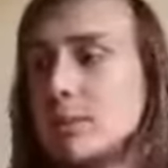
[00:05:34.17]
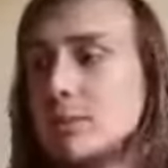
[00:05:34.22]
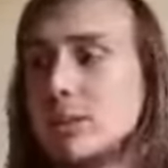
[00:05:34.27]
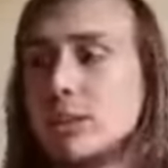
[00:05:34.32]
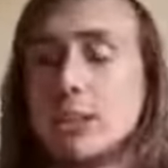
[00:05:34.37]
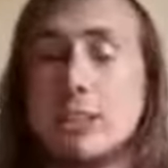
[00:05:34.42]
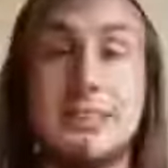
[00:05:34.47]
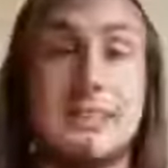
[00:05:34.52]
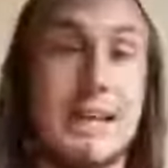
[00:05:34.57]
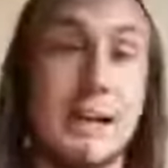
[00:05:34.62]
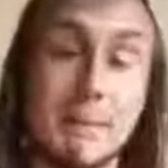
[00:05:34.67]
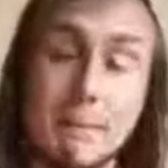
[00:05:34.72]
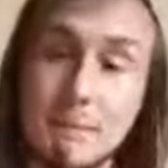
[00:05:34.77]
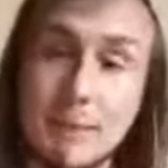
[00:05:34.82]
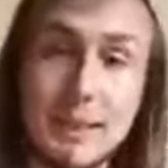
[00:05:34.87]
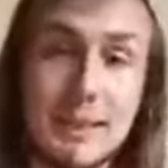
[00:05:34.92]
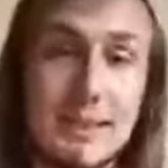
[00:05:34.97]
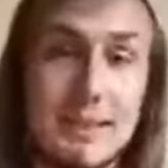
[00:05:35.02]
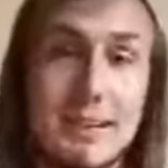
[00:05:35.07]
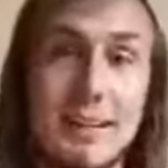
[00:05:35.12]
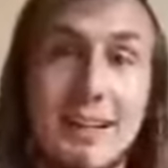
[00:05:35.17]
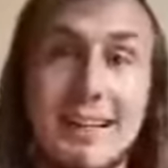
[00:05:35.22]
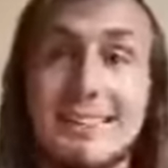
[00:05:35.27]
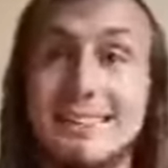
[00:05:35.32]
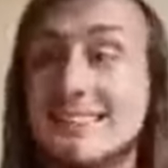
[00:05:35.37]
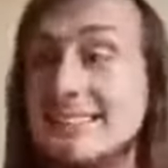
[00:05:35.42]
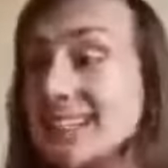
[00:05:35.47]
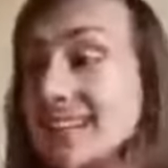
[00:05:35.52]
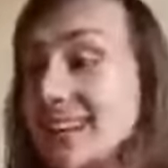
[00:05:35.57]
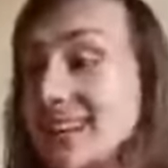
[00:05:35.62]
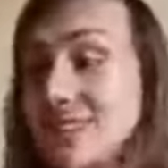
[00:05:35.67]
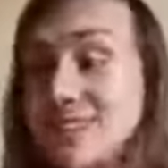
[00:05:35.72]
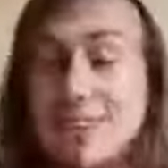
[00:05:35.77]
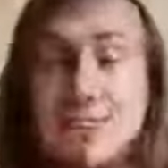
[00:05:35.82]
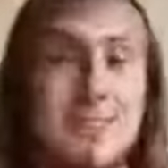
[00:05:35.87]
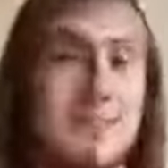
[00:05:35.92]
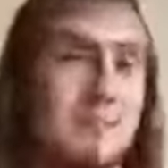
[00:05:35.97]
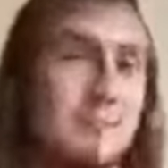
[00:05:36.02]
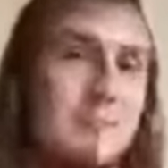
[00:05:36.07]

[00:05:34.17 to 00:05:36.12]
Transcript: just jump in and say, Look,